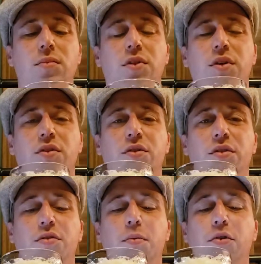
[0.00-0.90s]
So it's
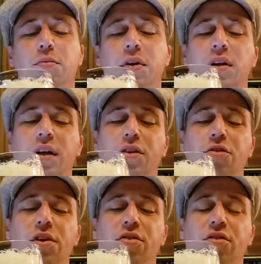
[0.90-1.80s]
supposed to be like a
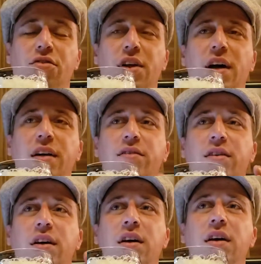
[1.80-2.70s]
traditional style. It's
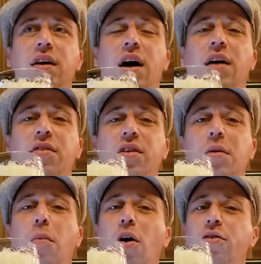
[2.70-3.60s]
obviously a
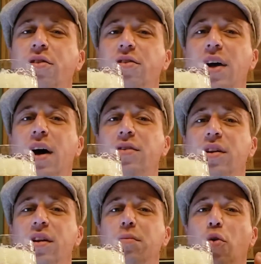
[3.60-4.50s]
Marzen style is a
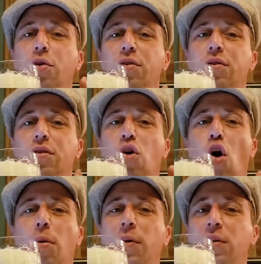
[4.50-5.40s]
little more
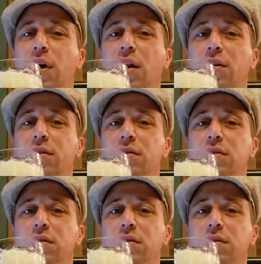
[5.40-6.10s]
caramel colored,